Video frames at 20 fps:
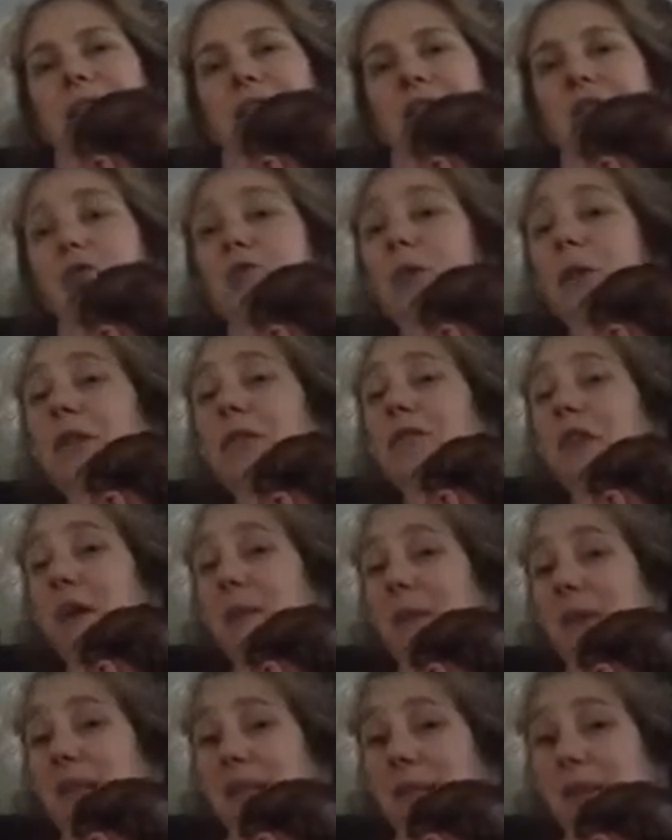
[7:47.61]
just really
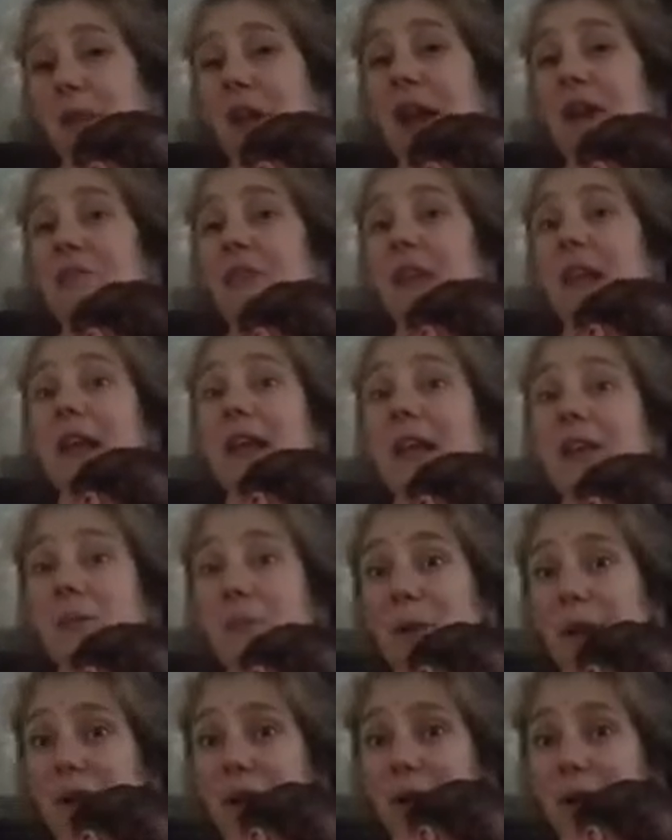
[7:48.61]
fun because every day I feel like he gets
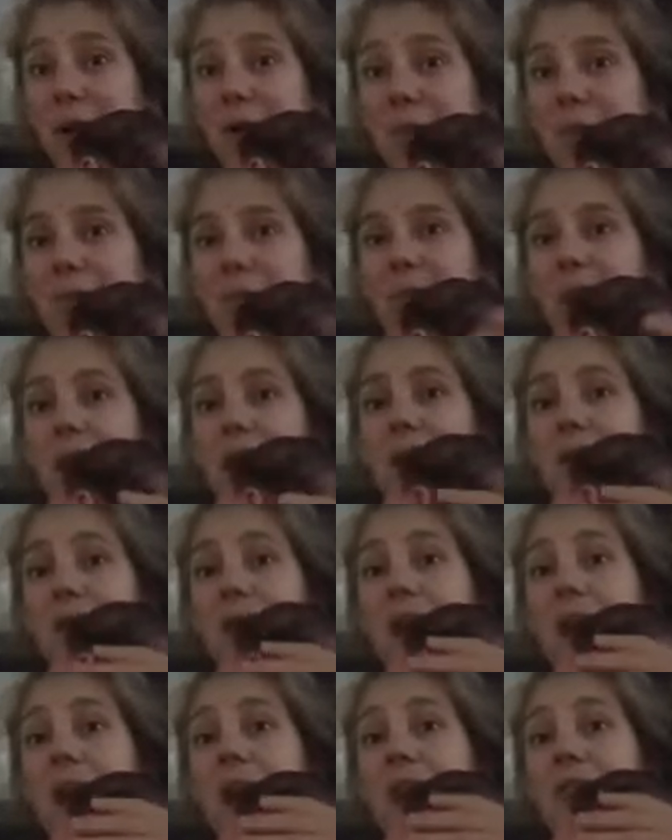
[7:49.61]
bigger, and every
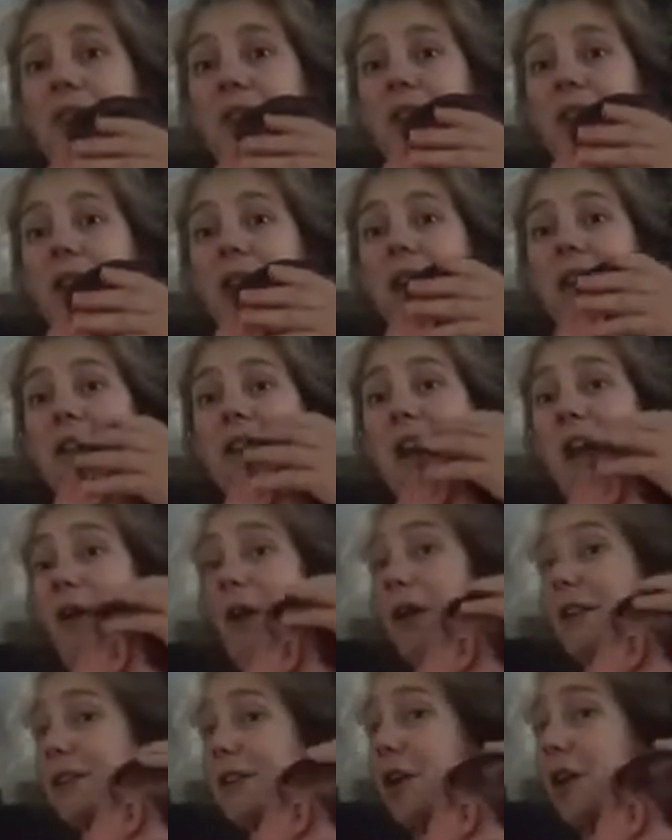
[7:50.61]
day I feel like his hair
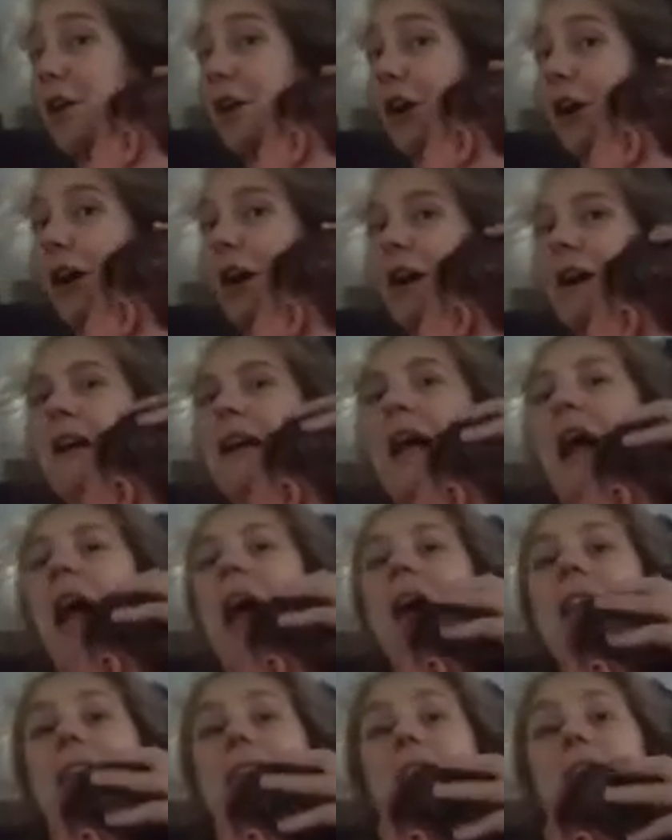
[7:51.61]
gets longer,
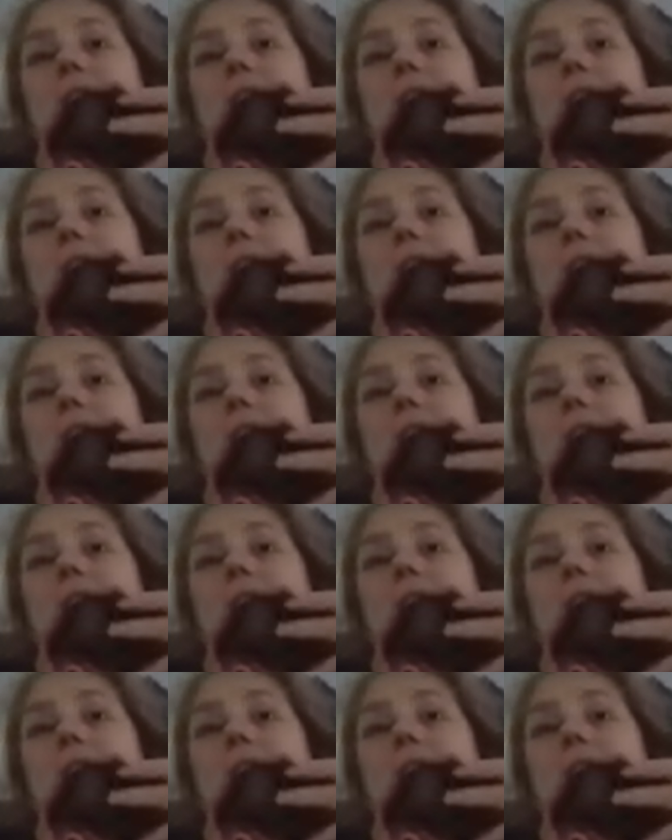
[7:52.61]
and his